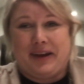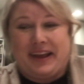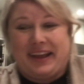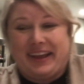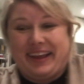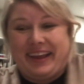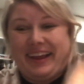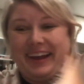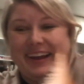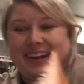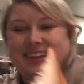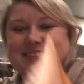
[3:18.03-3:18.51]
My
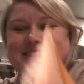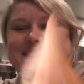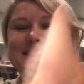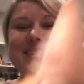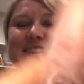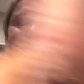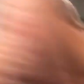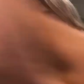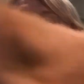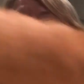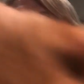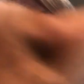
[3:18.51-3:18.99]
cat's
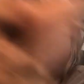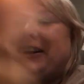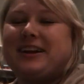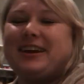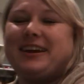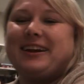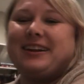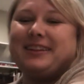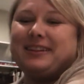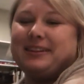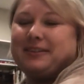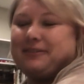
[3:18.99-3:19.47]
going to try to
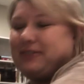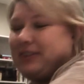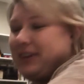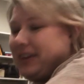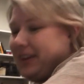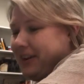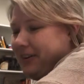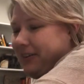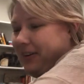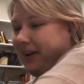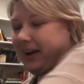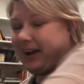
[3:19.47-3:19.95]
get in the
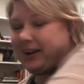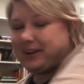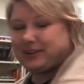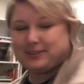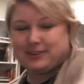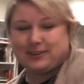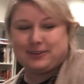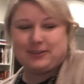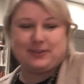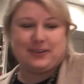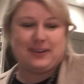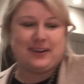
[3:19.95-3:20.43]
video. Hi,
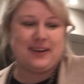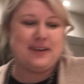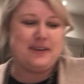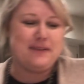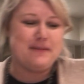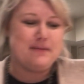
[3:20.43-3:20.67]
Duke.